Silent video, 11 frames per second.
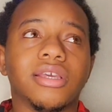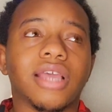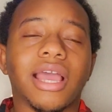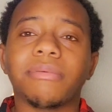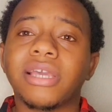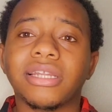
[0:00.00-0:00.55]

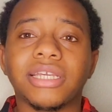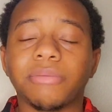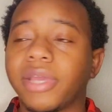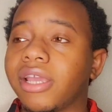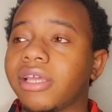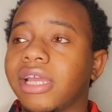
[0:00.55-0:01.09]
I'm kind of in
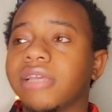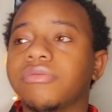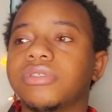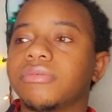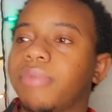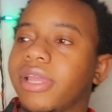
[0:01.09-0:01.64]
pain. Like, it
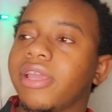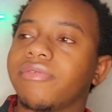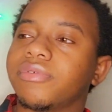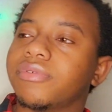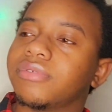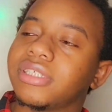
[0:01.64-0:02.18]
was
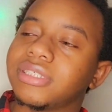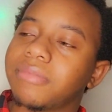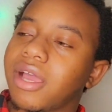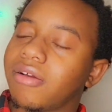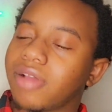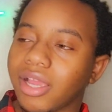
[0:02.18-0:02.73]
painful because I'm
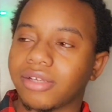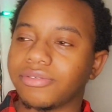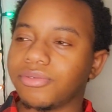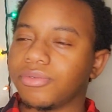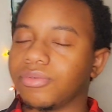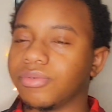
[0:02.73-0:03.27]
like, okay,
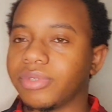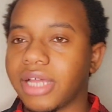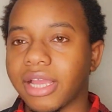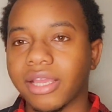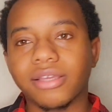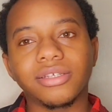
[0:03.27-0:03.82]
oof, like,
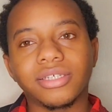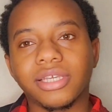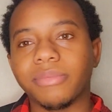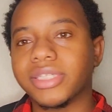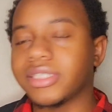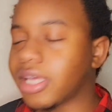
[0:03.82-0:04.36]
give
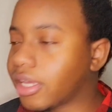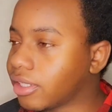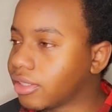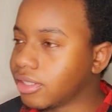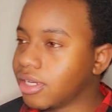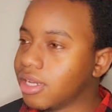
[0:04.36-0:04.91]
me a
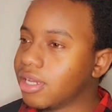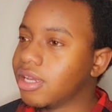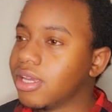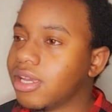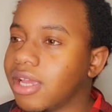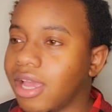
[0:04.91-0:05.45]
second.
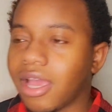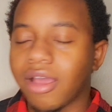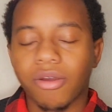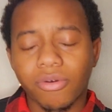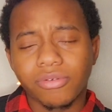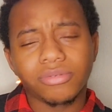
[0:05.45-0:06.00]

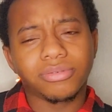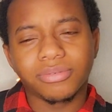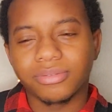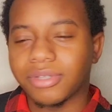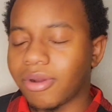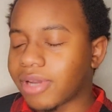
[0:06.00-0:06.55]
Oof,
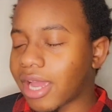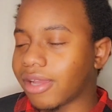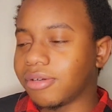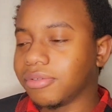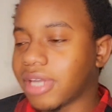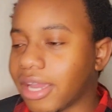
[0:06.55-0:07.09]
okay,
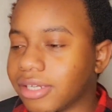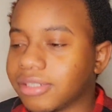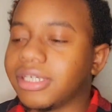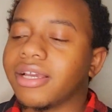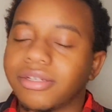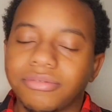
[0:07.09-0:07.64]
okay,
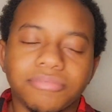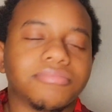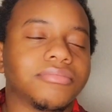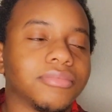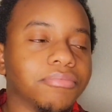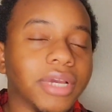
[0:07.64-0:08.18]
yeah
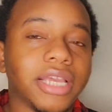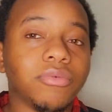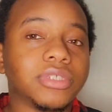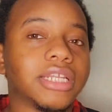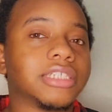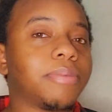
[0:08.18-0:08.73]
but it
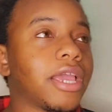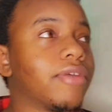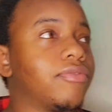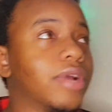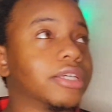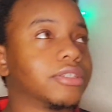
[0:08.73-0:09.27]
wasn't as
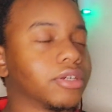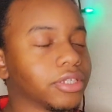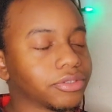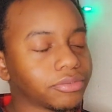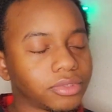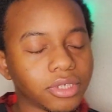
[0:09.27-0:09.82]
painful as
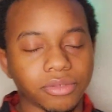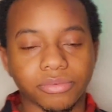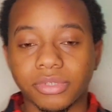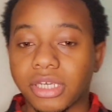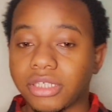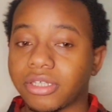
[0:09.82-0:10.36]
earlier. So
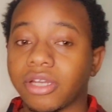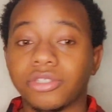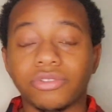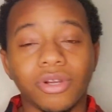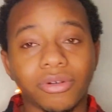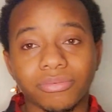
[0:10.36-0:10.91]
he's starting to
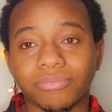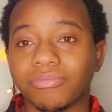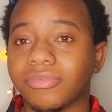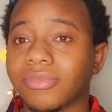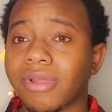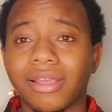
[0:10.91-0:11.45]
show
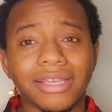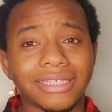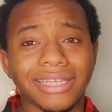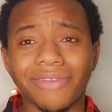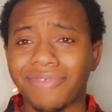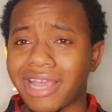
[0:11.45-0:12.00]
it's
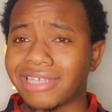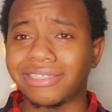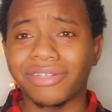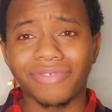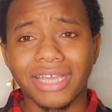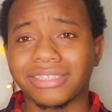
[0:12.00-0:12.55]
getting faster
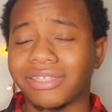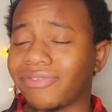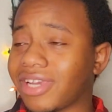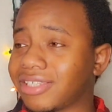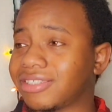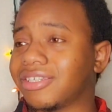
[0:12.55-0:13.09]
and faster and
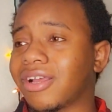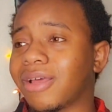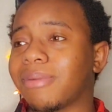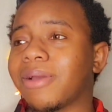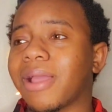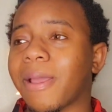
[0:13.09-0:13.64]
faster, y'all. I'm
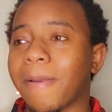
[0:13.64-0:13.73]
like, okay.